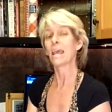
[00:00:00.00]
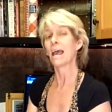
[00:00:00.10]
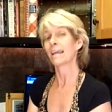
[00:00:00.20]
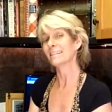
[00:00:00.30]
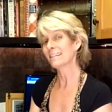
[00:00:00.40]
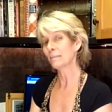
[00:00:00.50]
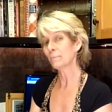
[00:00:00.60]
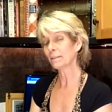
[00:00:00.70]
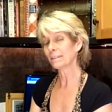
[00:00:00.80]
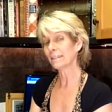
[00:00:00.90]
And
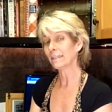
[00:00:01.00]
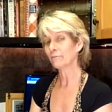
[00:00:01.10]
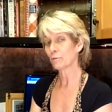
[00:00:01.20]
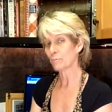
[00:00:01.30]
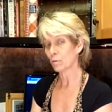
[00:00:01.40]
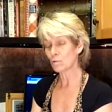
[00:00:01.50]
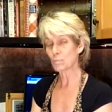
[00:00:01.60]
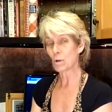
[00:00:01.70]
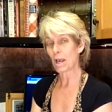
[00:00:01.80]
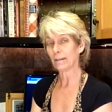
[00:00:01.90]
typically, for most
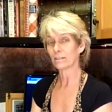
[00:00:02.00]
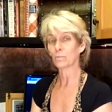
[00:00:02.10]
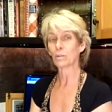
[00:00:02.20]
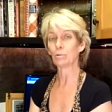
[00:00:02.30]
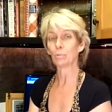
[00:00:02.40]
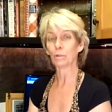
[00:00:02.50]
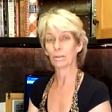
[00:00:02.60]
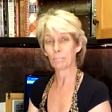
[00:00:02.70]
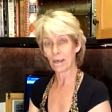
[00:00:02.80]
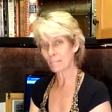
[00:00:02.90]
products, when you put a
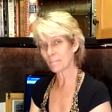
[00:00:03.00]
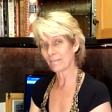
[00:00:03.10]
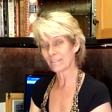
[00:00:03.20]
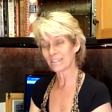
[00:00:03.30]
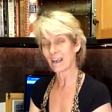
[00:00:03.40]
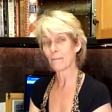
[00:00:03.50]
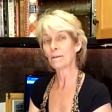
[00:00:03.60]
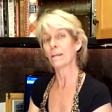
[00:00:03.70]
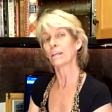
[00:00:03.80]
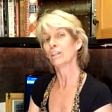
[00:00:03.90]
pump on the top,
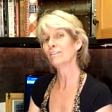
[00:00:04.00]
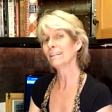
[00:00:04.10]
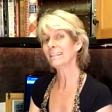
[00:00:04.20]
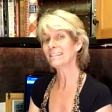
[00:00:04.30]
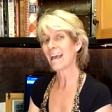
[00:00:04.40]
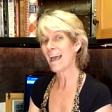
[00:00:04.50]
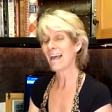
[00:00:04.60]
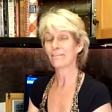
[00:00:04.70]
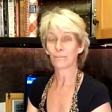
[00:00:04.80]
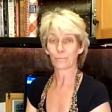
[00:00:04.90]
you need to
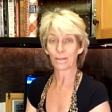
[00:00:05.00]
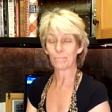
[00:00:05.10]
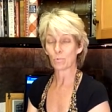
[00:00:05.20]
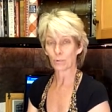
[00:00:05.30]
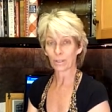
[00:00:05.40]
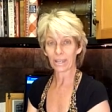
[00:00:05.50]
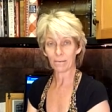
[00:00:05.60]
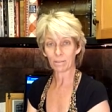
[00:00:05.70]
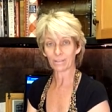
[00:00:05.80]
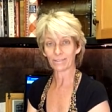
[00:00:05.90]
add 3 more
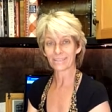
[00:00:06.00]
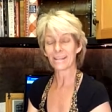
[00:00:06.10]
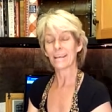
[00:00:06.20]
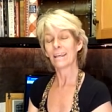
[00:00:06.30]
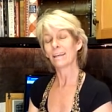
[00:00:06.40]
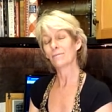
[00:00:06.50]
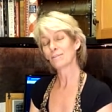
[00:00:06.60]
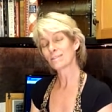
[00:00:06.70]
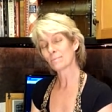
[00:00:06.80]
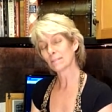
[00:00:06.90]
chemicals. If you're
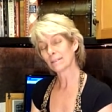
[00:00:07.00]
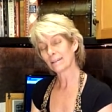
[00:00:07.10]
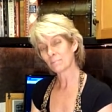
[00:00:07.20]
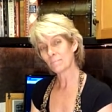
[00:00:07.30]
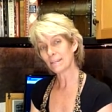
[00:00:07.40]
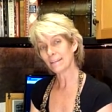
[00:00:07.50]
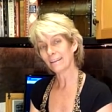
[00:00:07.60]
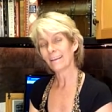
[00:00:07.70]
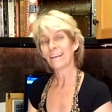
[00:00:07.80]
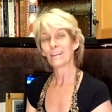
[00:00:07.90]
someone like
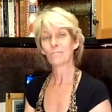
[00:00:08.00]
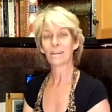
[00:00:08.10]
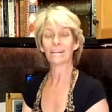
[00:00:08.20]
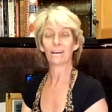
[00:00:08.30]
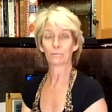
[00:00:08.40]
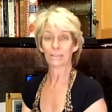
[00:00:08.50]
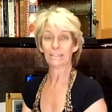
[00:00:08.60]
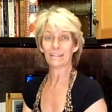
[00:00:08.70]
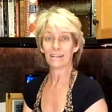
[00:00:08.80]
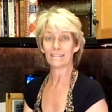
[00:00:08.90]
me, you may not
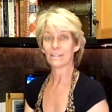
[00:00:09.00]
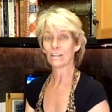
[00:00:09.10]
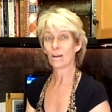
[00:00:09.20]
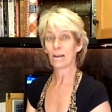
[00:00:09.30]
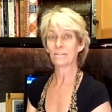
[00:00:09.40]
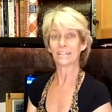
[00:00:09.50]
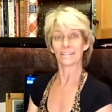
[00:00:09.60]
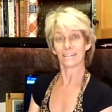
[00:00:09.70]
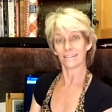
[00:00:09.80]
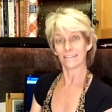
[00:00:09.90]
realize that you're having a
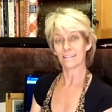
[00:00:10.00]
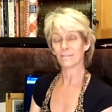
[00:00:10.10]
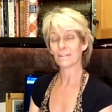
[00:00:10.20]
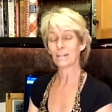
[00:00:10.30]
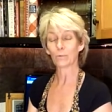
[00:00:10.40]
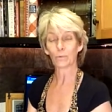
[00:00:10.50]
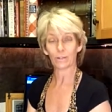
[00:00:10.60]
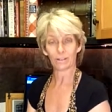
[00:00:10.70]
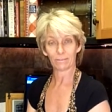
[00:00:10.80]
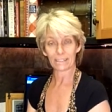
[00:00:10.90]
sensitivity or an
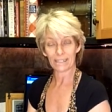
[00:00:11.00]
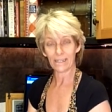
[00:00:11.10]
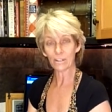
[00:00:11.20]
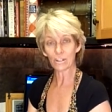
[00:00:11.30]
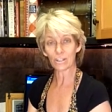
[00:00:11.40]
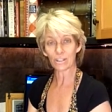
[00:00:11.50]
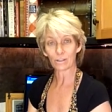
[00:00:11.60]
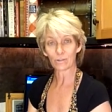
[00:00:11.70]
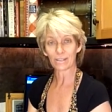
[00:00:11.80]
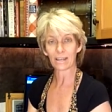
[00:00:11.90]
irritation to
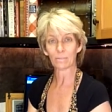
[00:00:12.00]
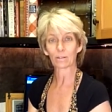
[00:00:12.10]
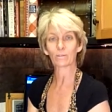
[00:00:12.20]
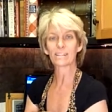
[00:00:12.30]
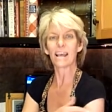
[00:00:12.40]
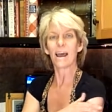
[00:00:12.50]
those chemicals.